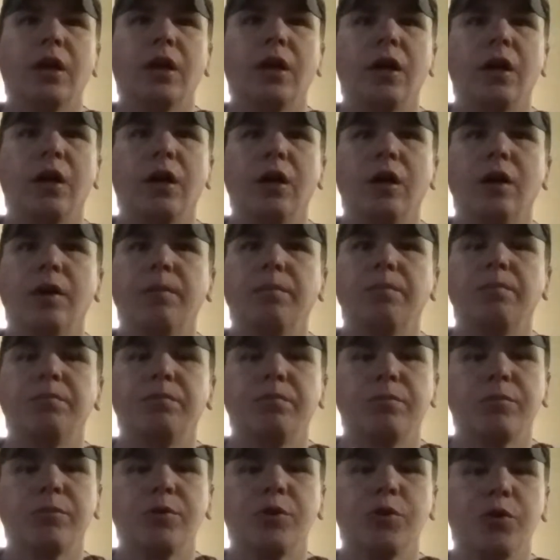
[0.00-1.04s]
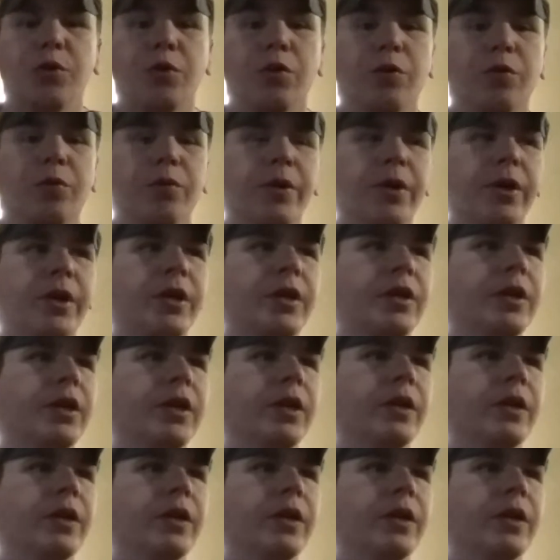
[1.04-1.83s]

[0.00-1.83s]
223,